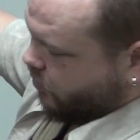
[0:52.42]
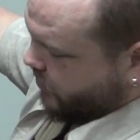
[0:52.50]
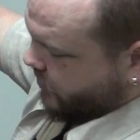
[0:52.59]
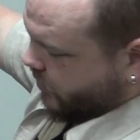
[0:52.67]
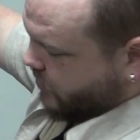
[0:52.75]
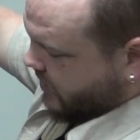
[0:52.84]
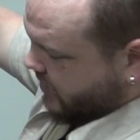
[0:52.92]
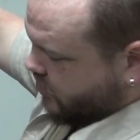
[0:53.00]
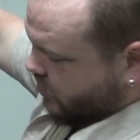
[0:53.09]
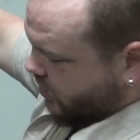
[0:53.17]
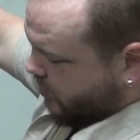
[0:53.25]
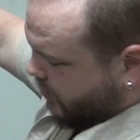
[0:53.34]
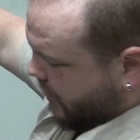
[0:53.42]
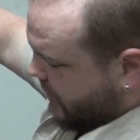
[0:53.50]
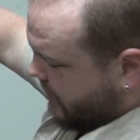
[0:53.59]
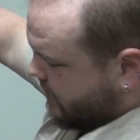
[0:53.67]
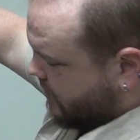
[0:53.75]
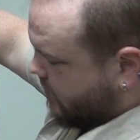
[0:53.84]
With no tension on the
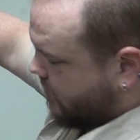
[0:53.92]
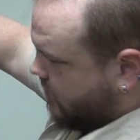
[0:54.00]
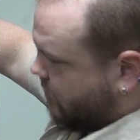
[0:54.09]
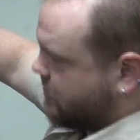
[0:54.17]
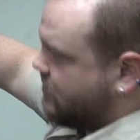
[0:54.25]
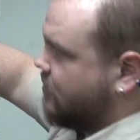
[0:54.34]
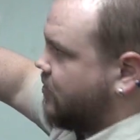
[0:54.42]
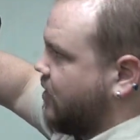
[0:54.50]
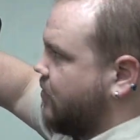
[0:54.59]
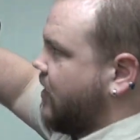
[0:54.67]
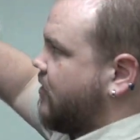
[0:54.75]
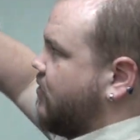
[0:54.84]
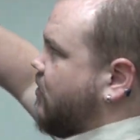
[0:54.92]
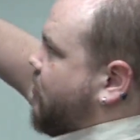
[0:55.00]
blade, it's simply a matter